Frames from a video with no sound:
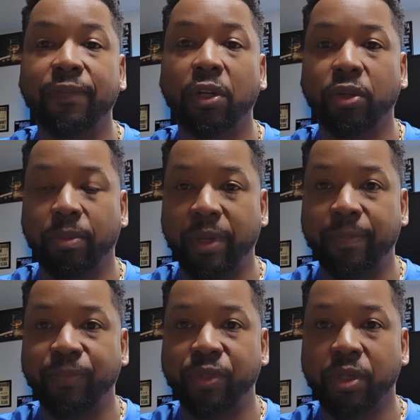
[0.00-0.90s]
a little
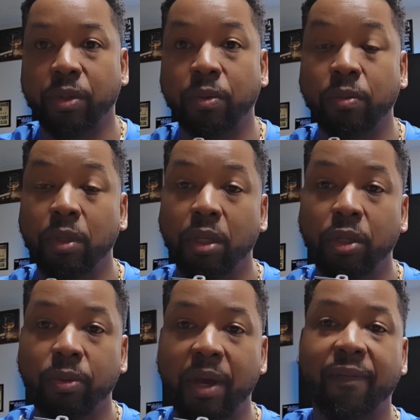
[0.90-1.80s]
bit. So
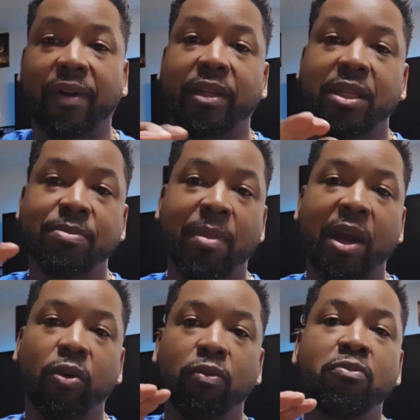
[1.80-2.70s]
you have like these
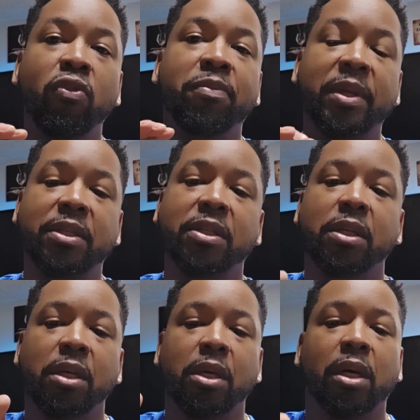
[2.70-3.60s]
micro movements.
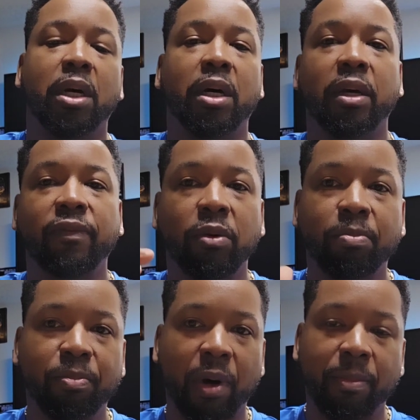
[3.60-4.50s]
If you
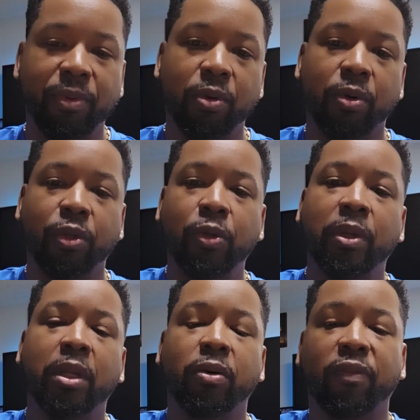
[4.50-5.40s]
bump your
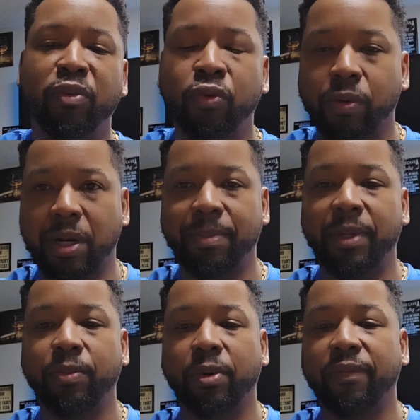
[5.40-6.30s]
unit or if you drop it,
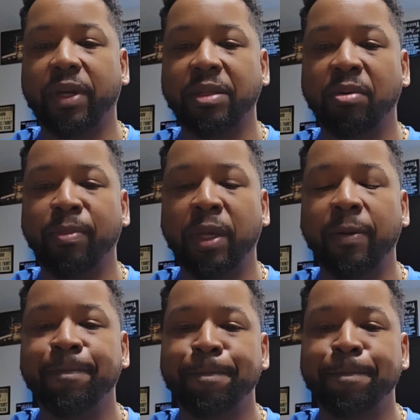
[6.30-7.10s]
or whatever the case may be,